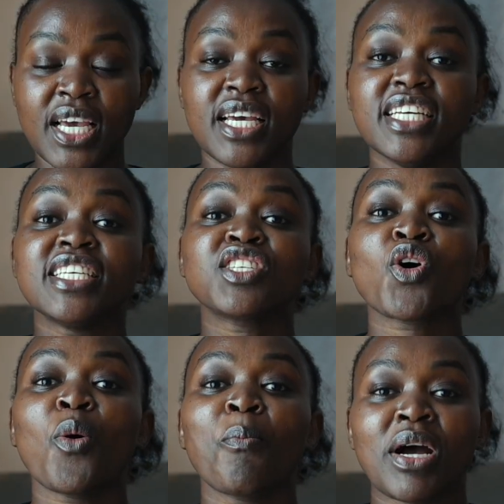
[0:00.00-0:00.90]
It is
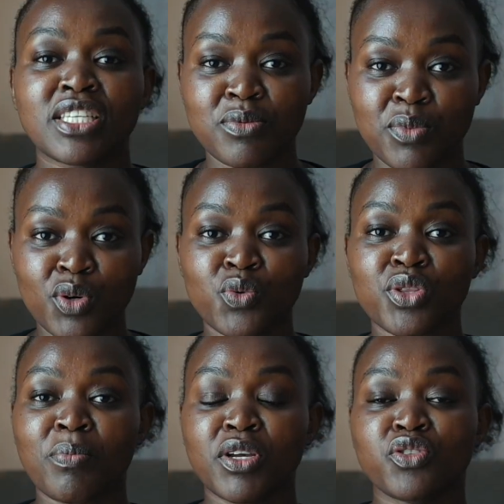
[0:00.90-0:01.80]
compatible
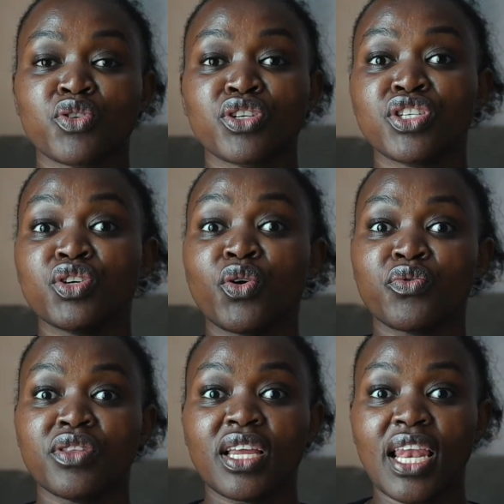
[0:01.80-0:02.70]
with majority
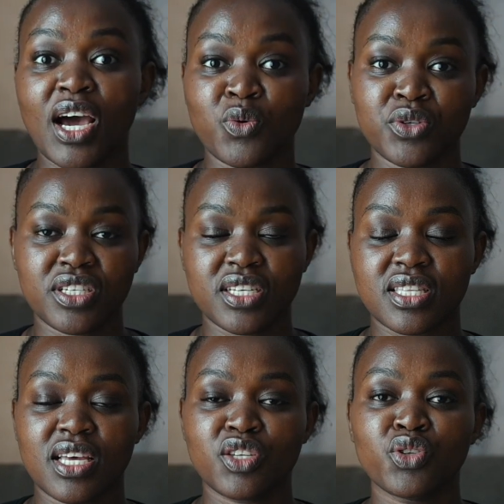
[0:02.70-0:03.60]
of the languages
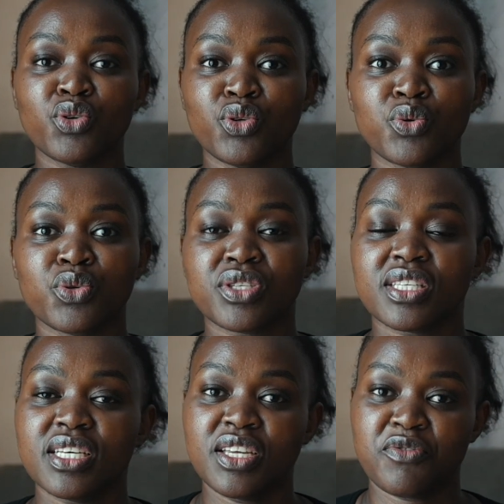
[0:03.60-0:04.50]
that you use
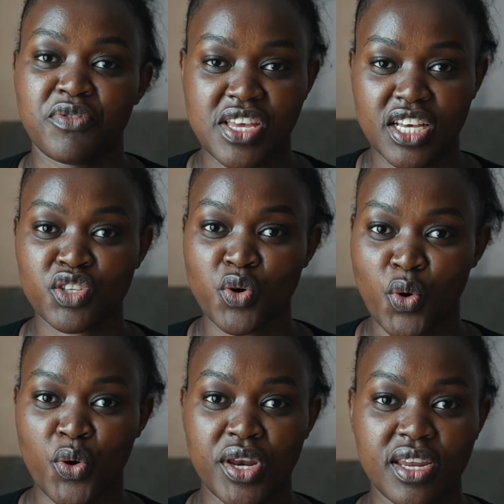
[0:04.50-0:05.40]
in VS Code.